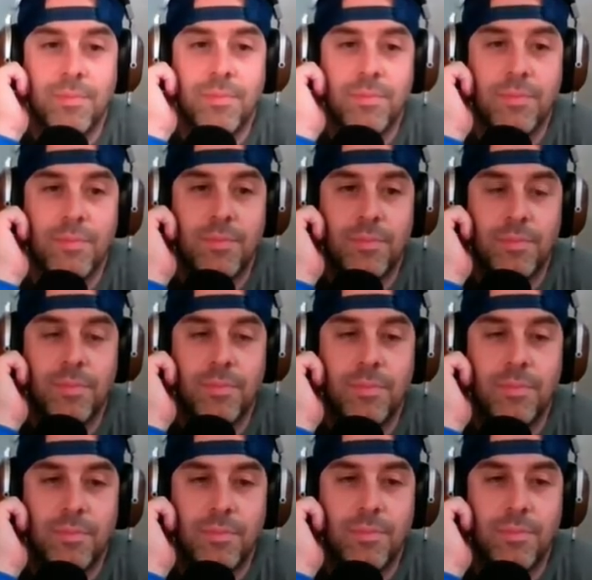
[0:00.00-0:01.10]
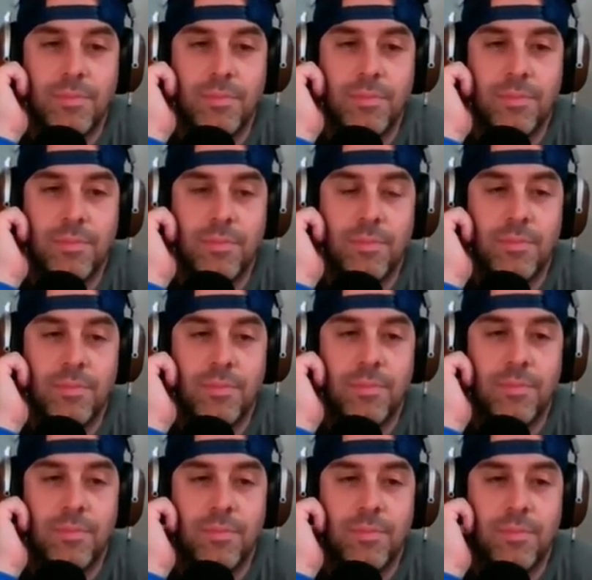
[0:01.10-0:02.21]

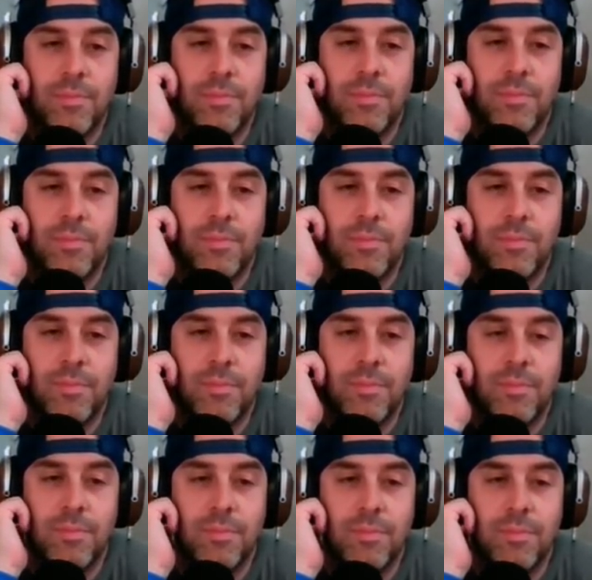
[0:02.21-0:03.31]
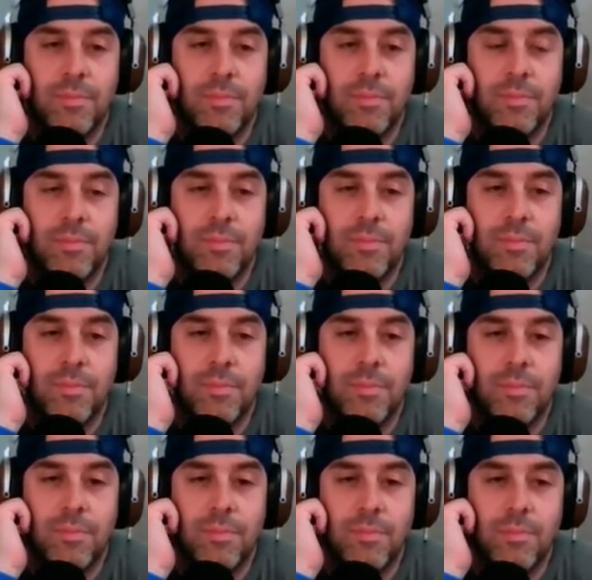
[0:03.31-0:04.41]

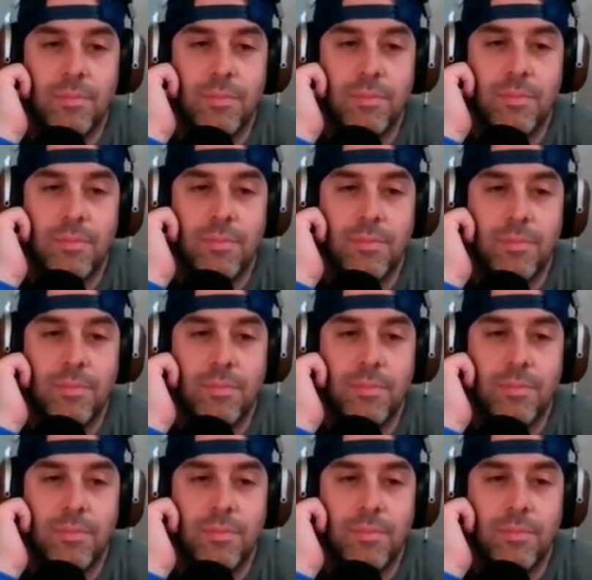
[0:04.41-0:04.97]
The person shown says nothing.